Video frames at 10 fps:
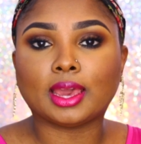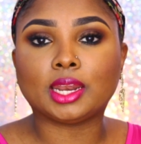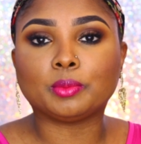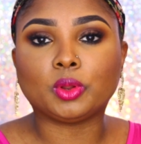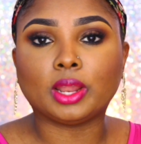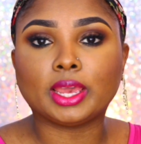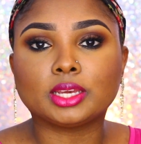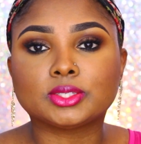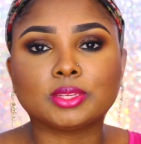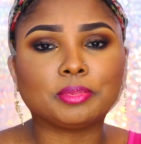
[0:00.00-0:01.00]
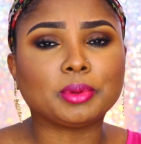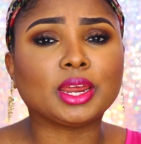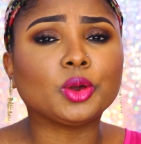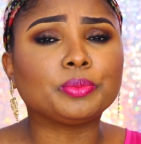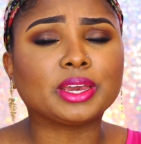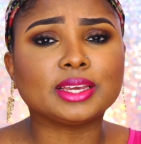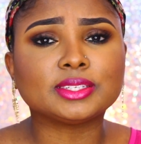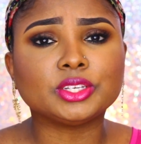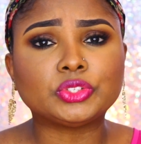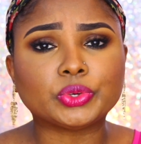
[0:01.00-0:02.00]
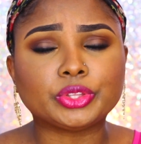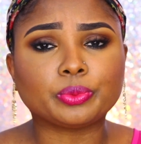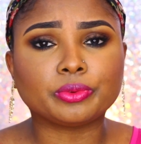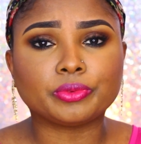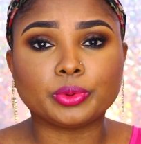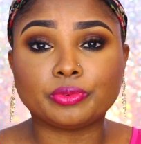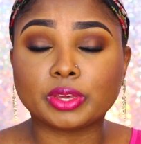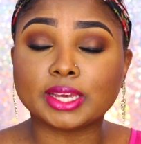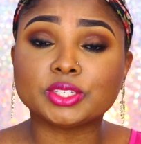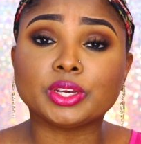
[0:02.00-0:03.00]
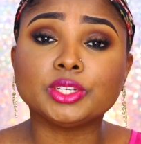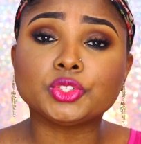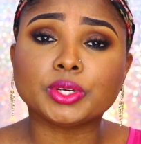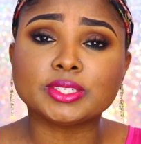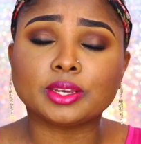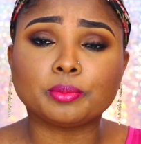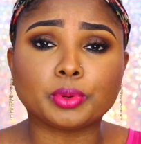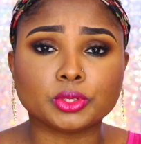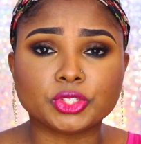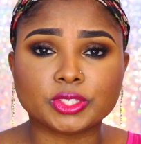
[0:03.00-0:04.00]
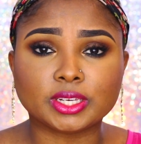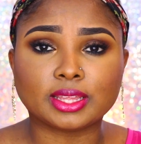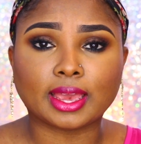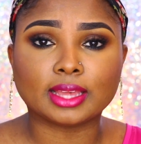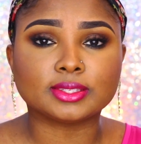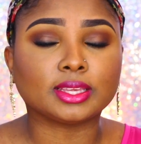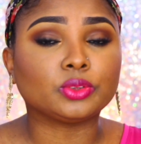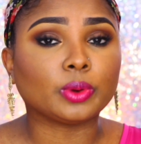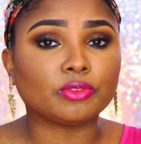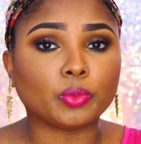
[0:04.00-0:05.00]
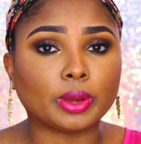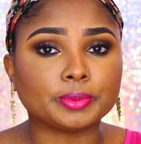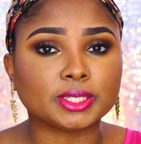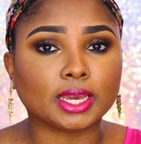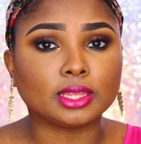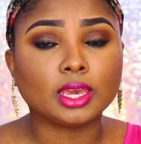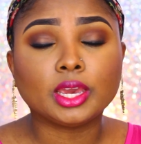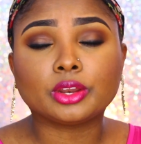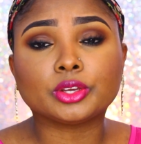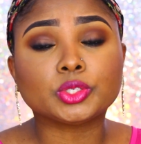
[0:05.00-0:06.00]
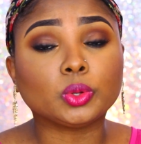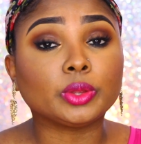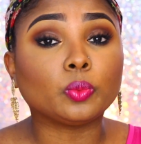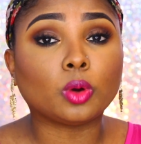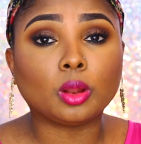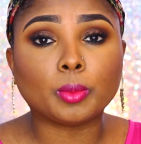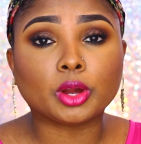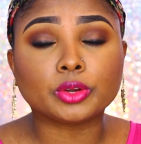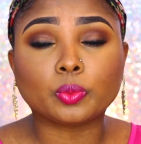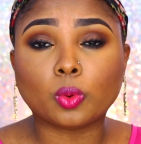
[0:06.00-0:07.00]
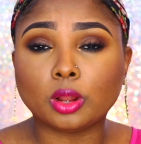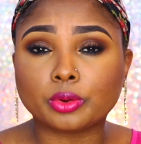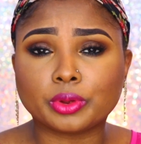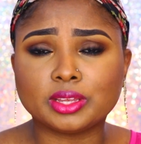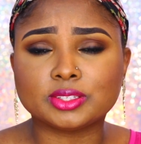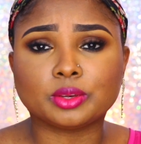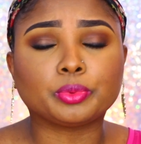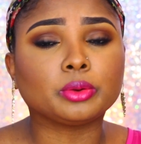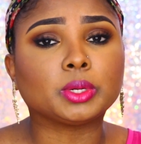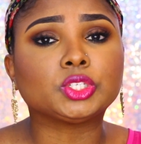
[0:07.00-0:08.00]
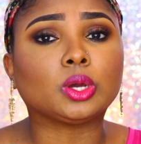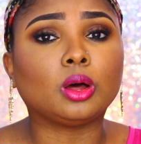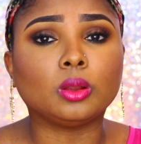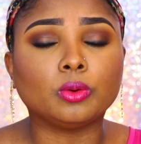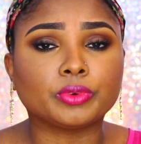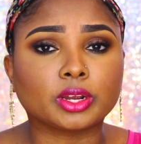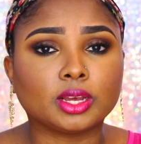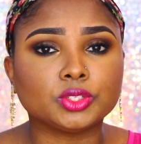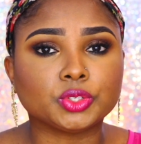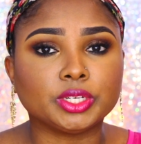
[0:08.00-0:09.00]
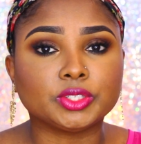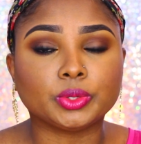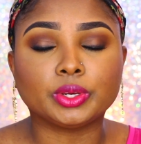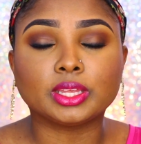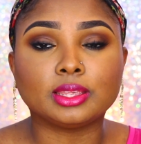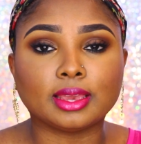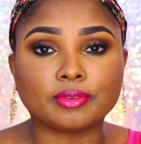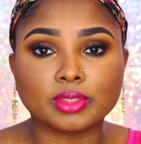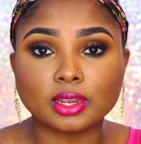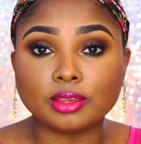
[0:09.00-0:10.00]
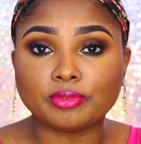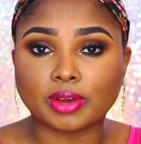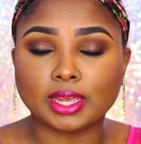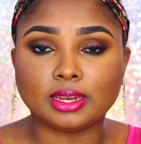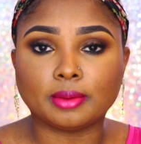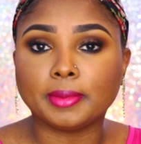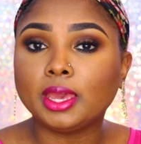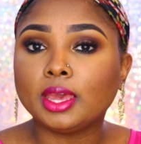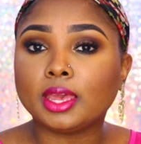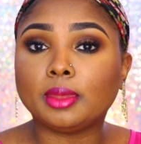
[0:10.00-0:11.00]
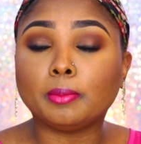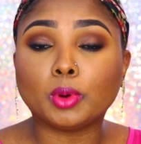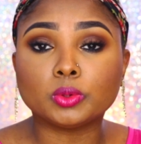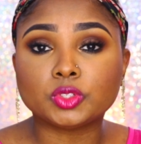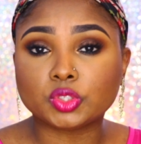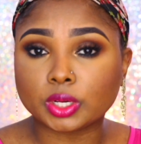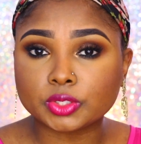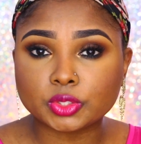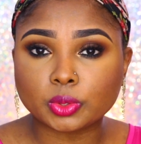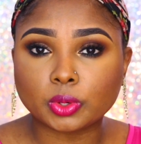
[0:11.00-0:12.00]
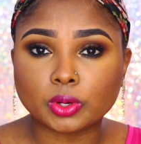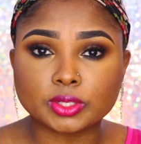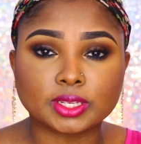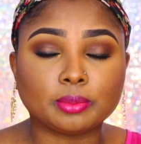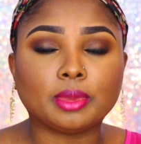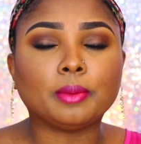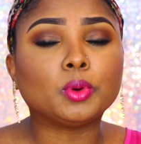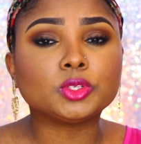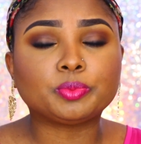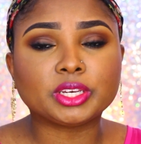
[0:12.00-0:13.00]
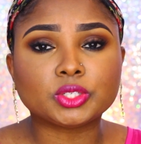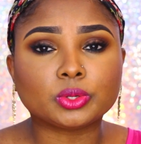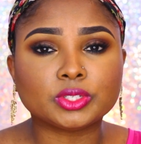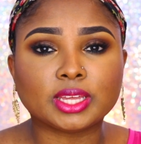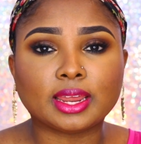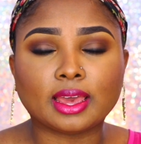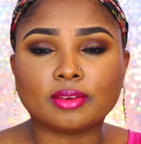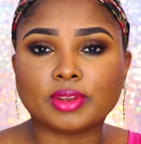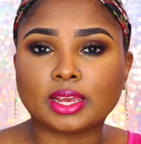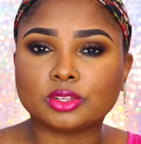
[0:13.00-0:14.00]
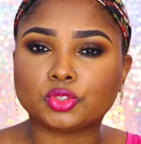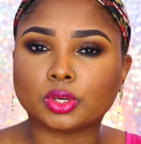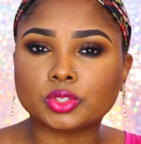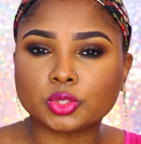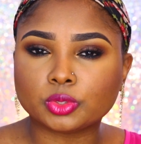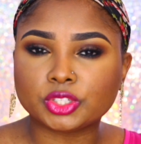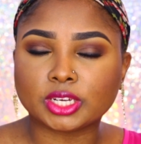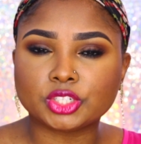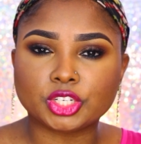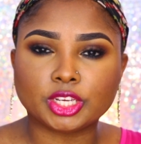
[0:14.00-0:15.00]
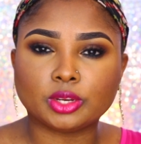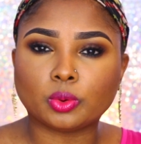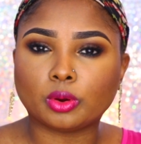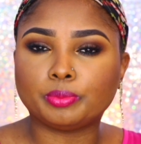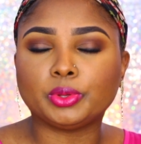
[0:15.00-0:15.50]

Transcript: animal legs. Alright, but I hope you guys enjoyed the review. If you guys are interested in purchasing that, they do have a website. They're sold in Walmart, Walgreens. They're pretty much all over the country, so you can definitely find them in most drugstores and, and most big stores that have like a drugstore section or a